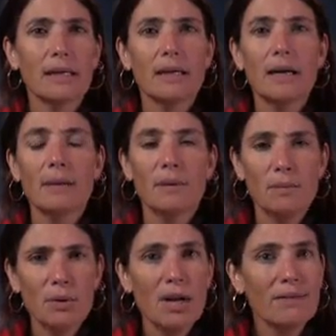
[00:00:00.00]
And
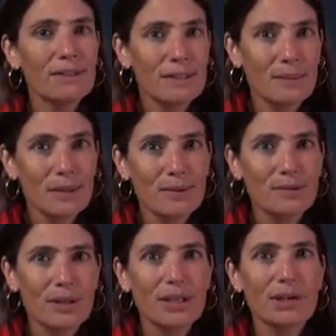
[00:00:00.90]
we'll cover some of those
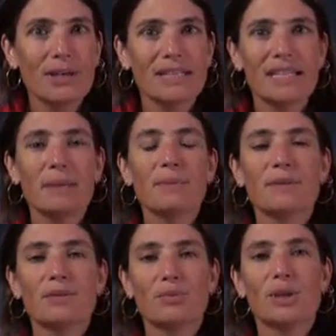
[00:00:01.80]
trickier examples
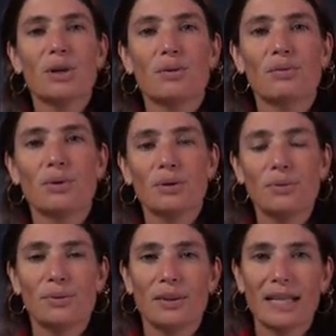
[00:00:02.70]
as we go through
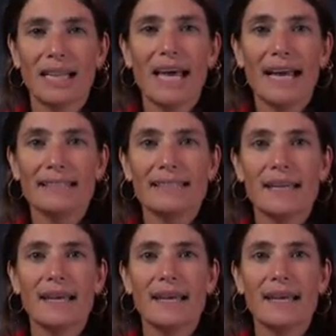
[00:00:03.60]
the class.